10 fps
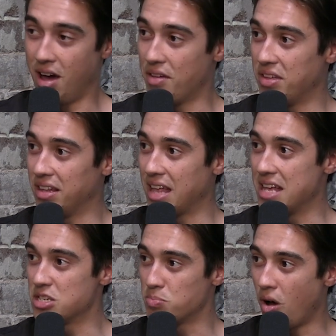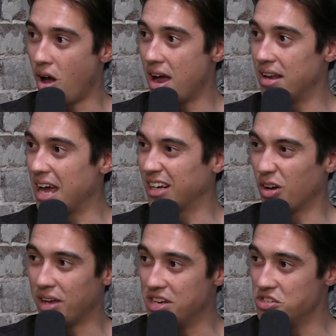I think their spine, that
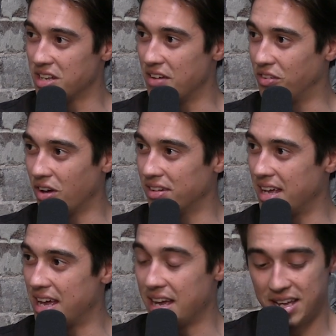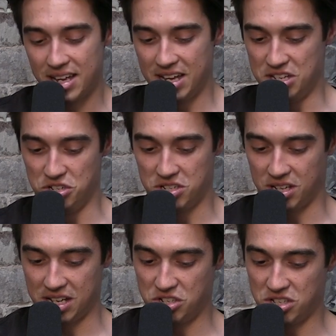cohesion they've got there, is
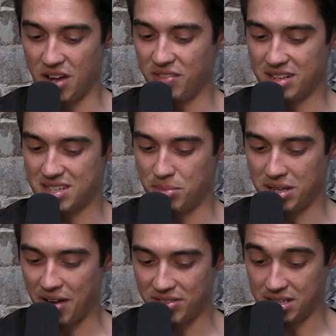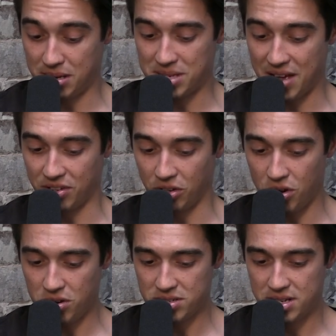just something that some of the other teams haven't
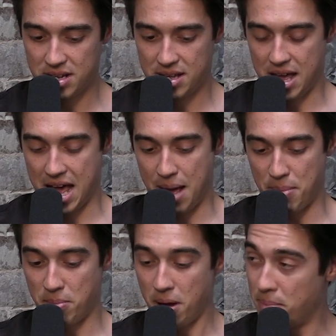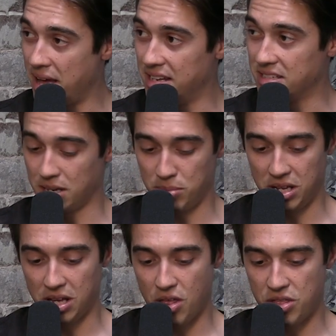got. And my bet is going to
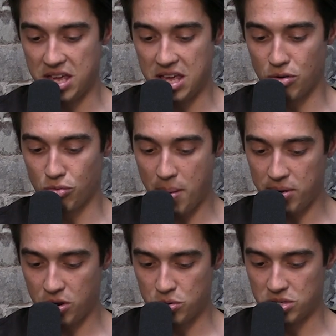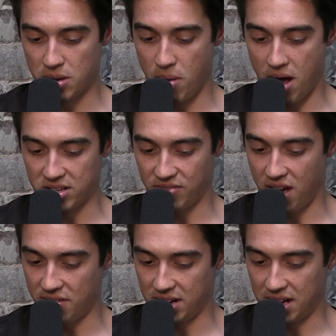be the Rabbitohs
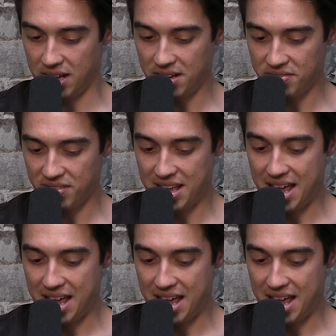-5.5,